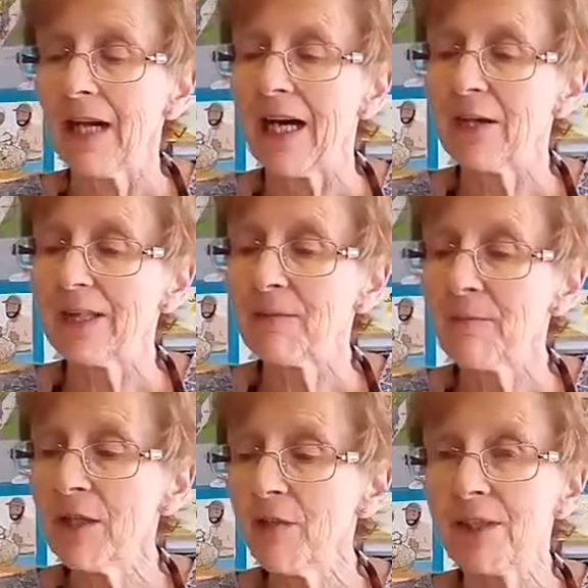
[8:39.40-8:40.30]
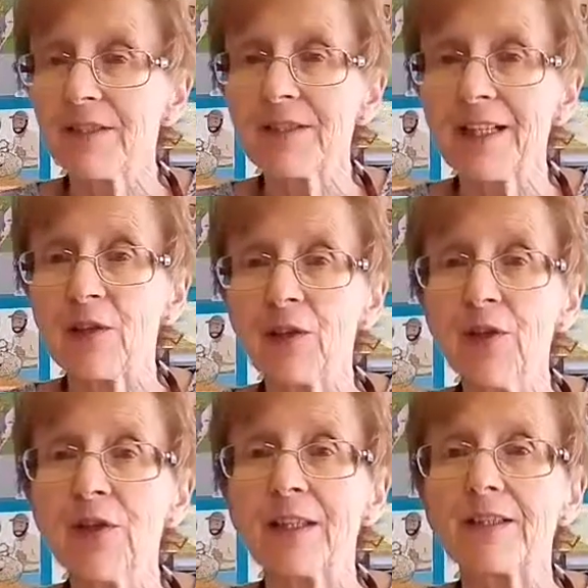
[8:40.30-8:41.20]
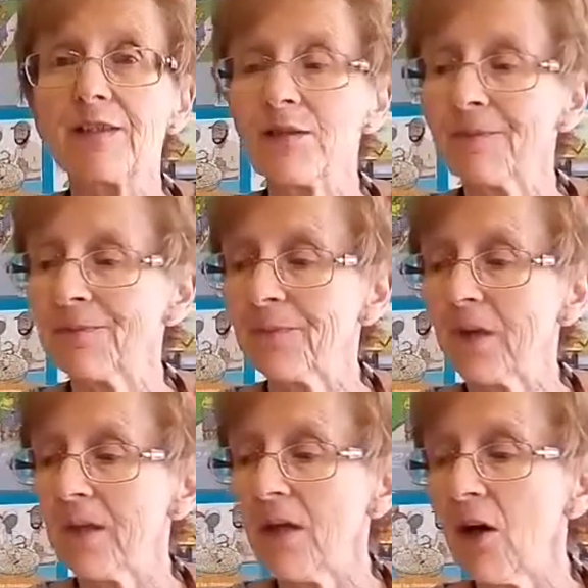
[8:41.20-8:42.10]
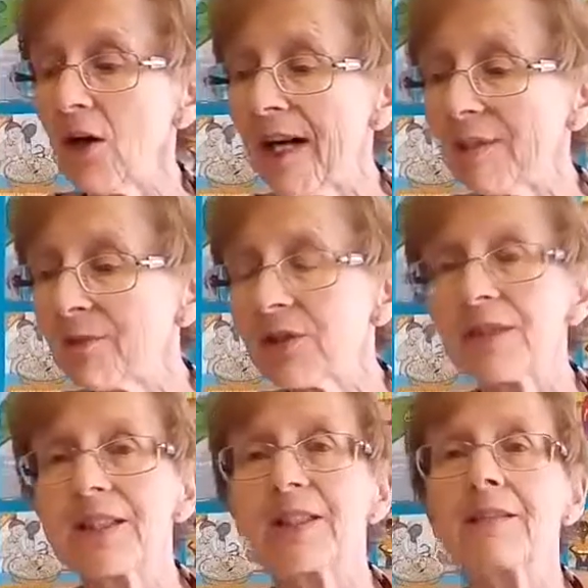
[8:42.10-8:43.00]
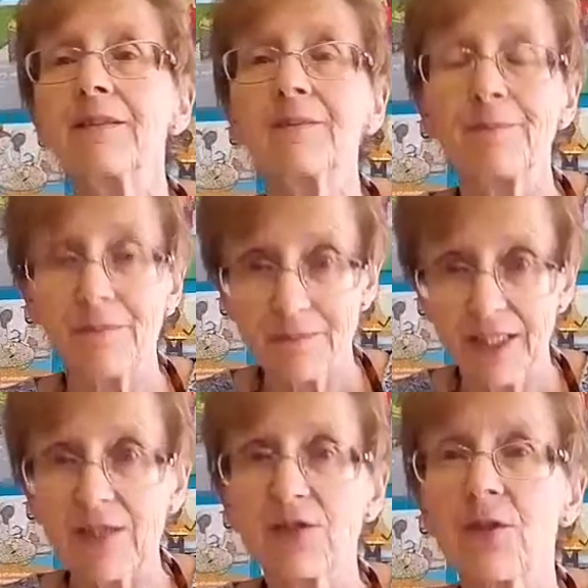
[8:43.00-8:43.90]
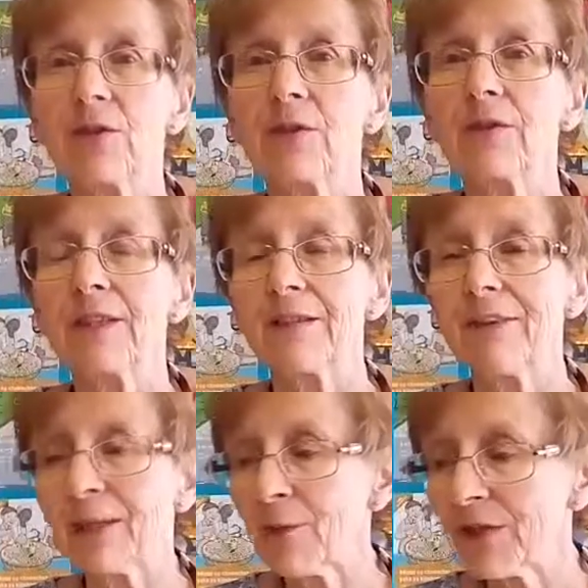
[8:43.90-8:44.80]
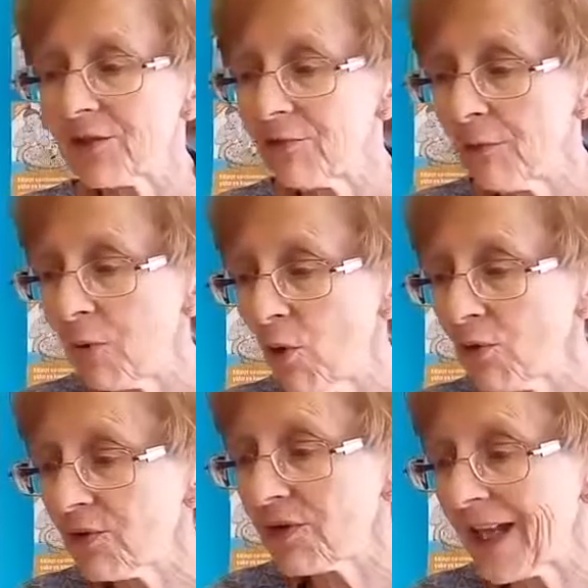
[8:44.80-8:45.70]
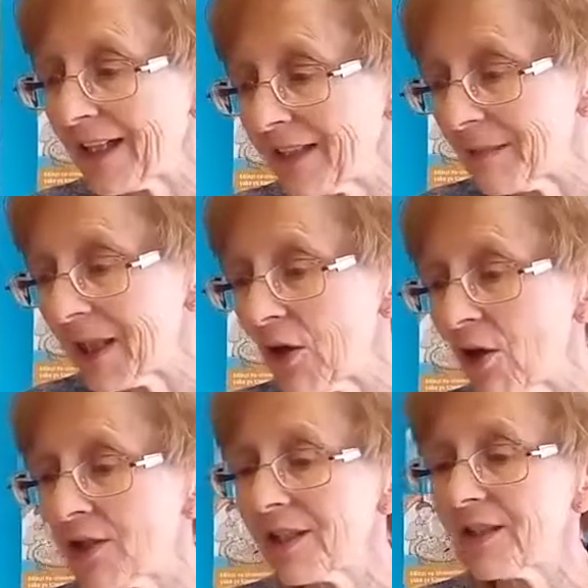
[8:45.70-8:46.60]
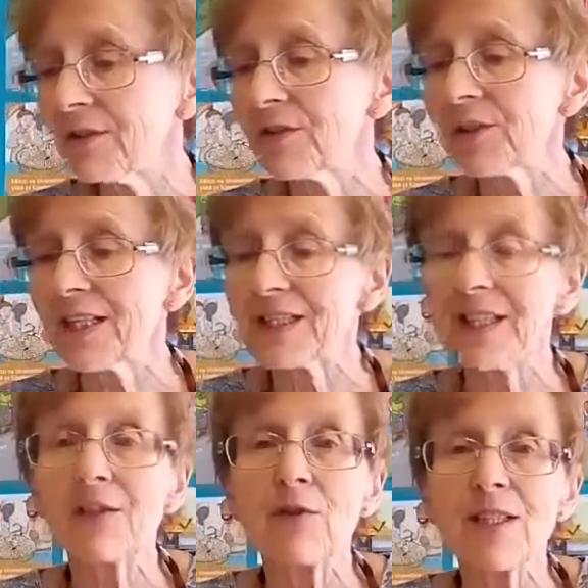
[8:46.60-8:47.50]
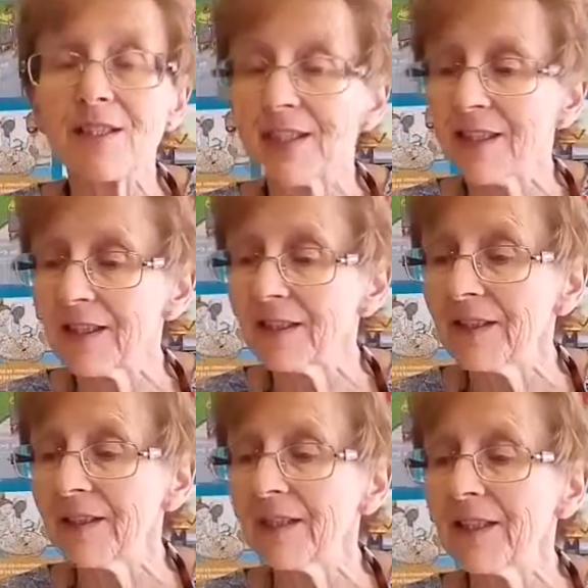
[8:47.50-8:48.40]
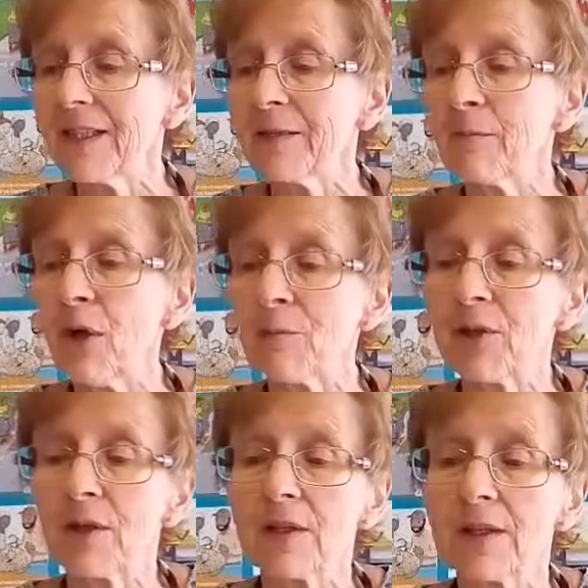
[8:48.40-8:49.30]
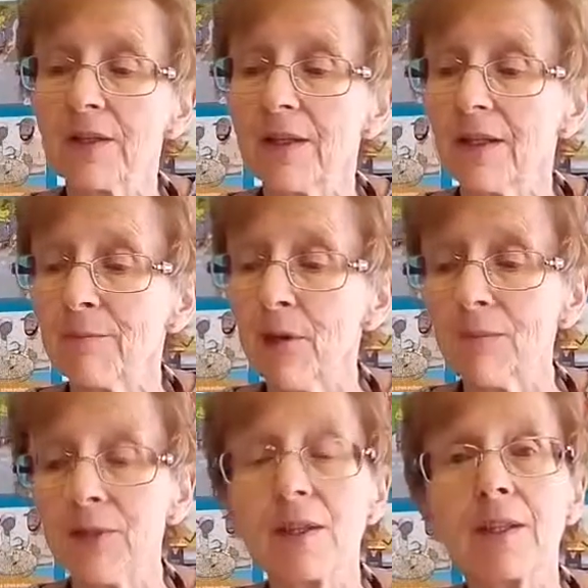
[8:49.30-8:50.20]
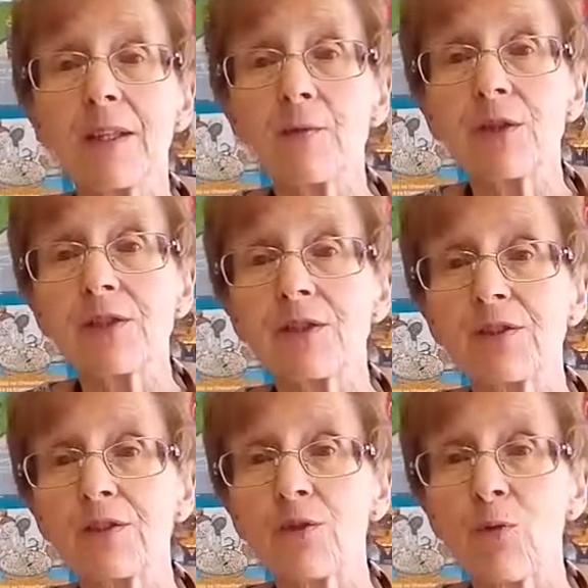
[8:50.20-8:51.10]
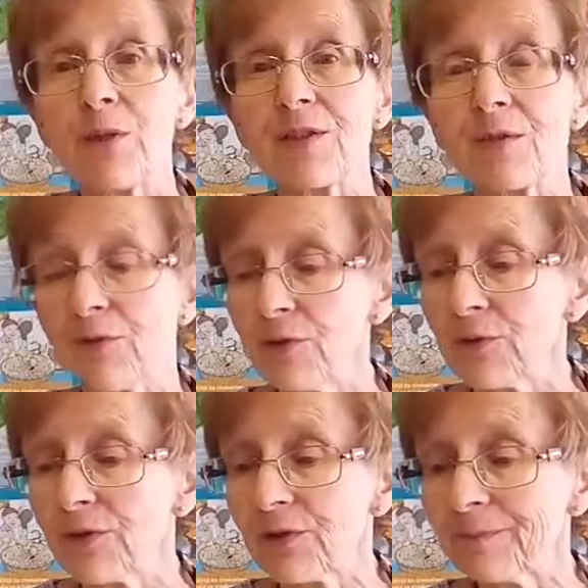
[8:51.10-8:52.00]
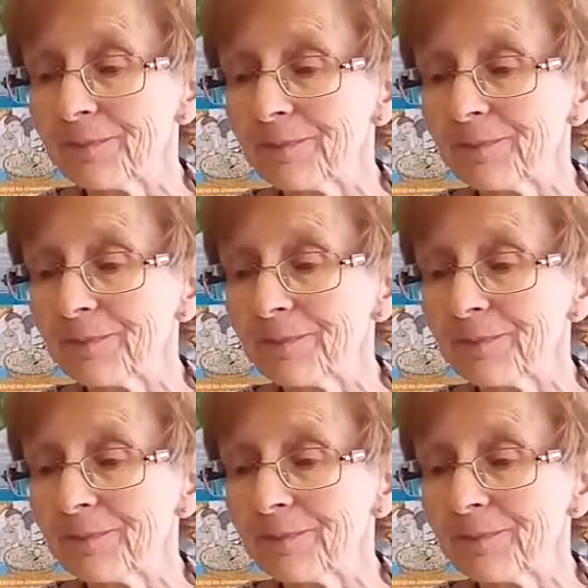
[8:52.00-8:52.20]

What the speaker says: Our experience and learnings are captured in external evaluation reports, academic articles, and increasingly in popularly written stories of use.